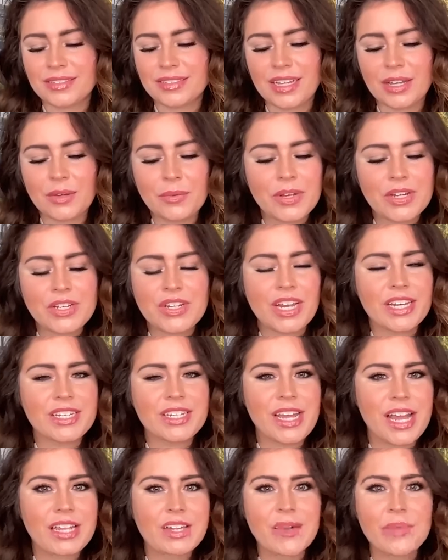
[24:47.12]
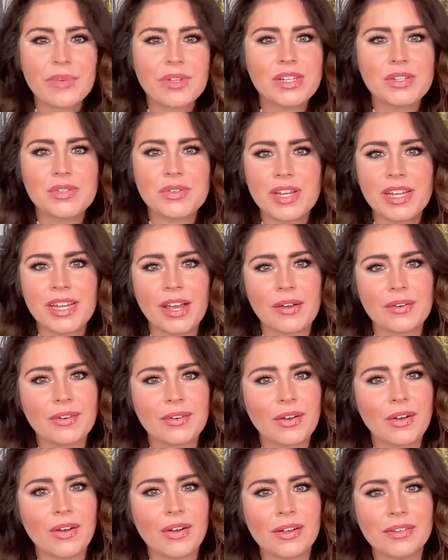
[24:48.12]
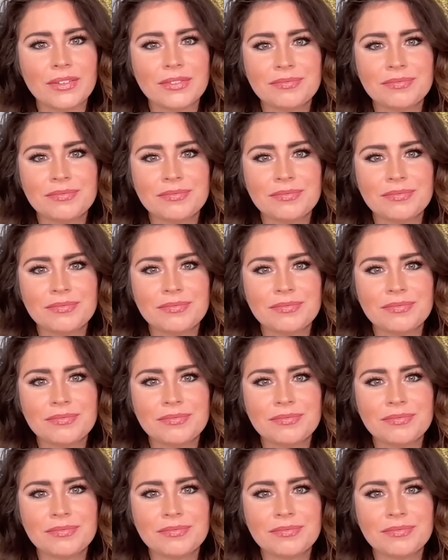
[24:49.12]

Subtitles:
I wish I don't really drink alcohol.